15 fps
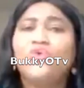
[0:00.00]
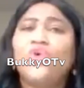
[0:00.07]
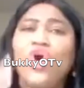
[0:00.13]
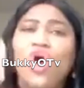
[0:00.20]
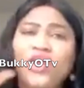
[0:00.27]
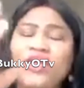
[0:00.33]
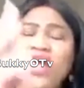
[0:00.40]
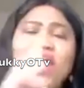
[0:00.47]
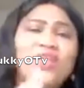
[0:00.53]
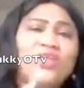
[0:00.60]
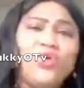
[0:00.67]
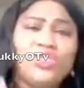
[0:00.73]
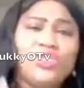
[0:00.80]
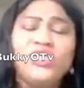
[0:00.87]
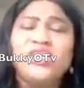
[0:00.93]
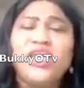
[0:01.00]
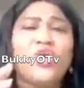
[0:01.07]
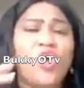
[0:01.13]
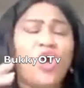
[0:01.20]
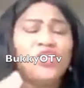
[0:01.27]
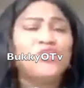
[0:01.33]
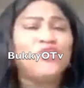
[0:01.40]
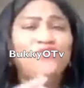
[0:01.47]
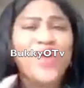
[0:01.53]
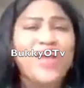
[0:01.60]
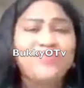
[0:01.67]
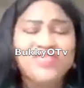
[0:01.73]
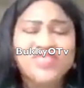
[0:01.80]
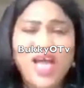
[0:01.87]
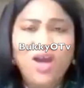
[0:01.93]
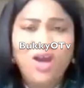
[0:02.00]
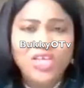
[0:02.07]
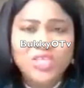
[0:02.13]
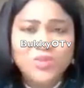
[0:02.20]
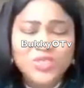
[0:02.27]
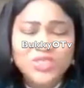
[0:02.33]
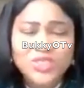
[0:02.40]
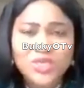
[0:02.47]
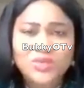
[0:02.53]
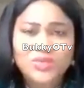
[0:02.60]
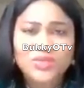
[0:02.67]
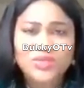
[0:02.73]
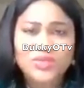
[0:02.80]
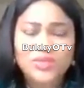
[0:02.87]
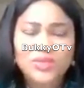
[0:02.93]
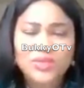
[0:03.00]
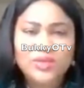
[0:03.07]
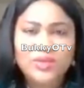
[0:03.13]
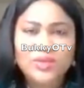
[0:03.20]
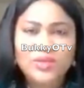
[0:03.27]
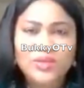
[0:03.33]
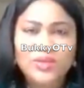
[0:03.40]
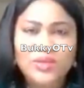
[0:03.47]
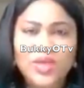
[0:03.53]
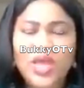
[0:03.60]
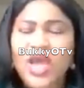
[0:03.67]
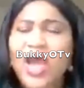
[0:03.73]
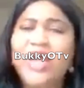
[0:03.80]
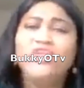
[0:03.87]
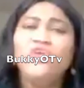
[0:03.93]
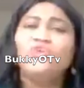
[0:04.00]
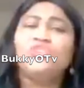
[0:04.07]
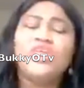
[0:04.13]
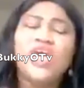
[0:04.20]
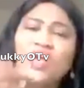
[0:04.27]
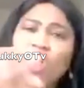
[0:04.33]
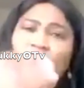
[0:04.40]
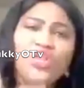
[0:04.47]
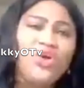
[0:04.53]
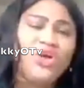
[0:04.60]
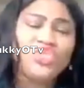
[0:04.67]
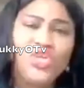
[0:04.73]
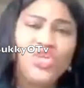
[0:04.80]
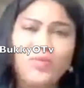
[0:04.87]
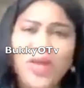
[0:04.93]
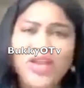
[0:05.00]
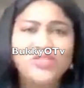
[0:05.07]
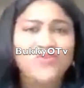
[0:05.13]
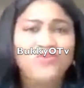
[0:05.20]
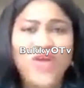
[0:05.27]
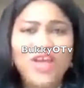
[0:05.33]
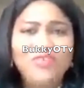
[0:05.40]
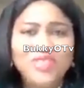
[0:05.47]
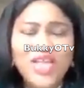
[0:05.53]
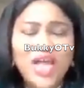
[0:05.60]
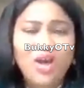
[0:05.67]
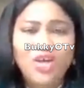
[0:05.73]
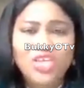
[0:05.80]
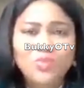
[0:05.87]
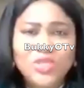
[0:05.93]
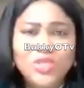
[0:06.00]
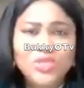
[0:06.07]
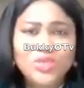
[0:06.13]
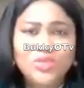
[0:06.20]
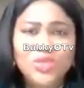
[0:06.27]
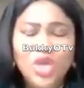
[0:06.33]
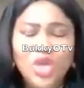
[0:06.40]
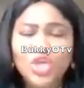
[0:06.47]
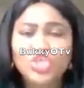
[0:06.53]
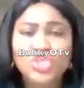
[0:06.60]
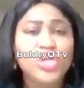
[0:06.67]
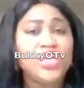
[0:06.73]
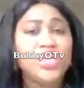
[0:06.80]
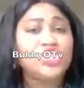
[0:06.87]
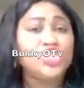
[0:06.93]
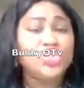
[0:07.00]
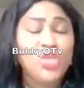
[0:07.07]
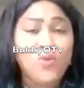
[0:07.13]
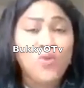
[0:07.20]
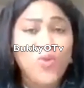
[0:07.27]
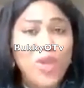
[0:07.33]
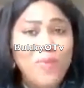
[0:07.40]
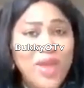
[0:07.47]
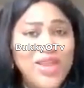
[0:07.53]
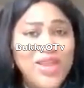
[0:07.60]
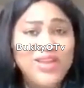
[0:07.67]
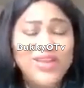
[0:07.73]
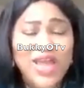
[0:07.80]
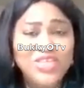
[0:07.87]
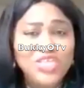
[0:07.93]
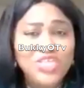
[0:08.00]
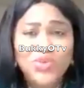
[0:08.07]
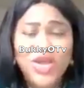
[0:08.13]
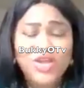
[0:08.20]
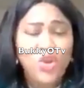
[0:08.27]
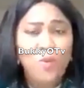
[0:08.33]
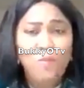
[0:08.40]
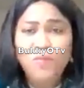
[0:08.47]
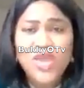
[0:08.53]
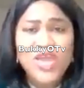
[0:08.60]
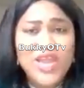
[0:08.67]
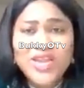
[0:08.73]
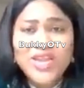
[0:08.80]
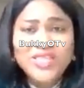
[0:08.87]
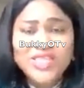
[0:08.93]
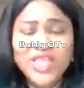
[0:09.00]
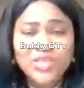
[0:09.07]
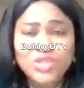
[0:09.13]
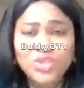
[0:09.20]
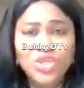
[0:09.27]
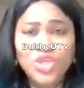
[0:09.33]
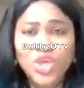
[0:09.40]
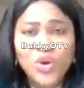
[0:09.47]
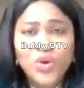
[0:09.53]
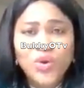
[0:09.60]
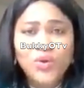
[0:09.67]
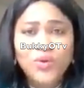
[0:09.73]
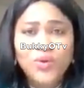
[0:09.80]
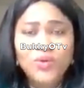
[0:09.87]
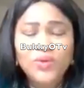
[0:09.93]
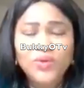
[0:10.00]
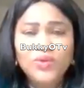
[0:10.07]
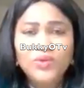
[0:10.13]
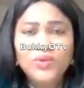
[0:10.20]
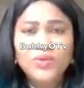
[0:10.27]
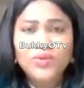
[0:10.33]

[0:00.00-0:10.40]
And you go there and they go to five-star hospitals. And you take all your treatment to five-star hospitals. So the women in Nigeria don't mean anything to you.